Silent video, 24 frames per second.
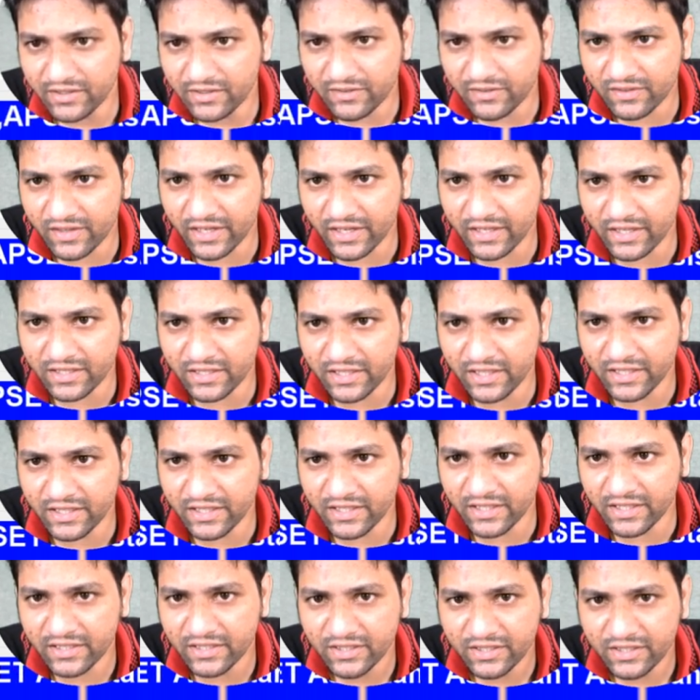Right
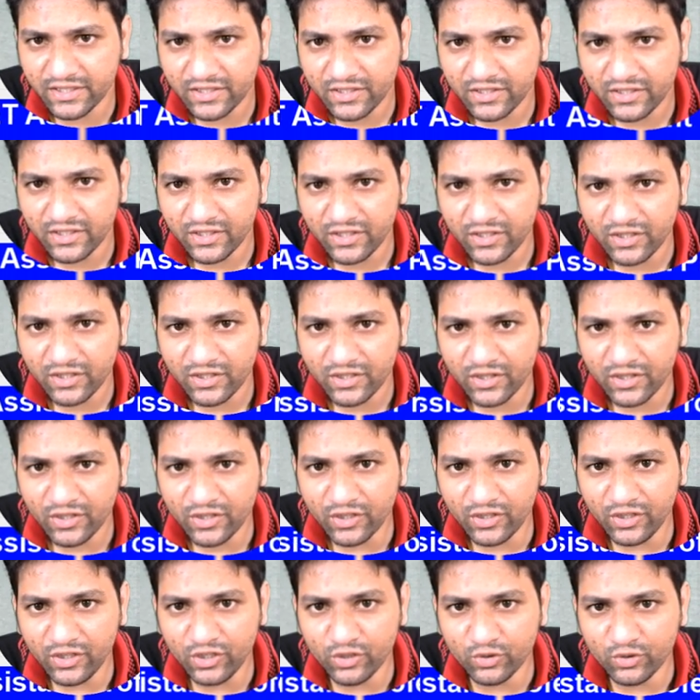click,
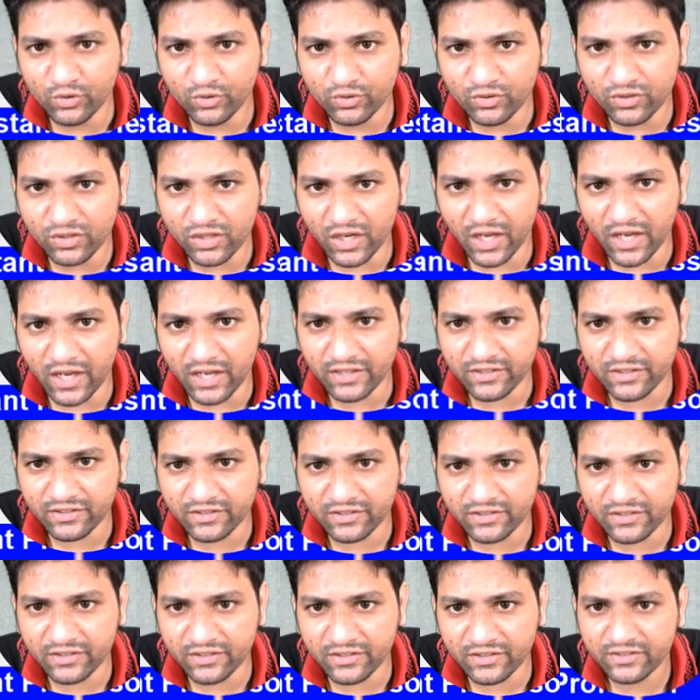new
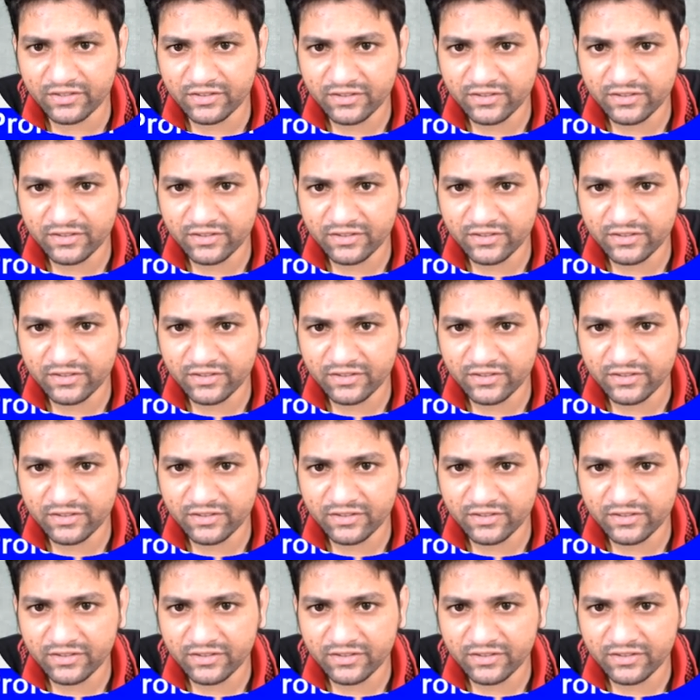class.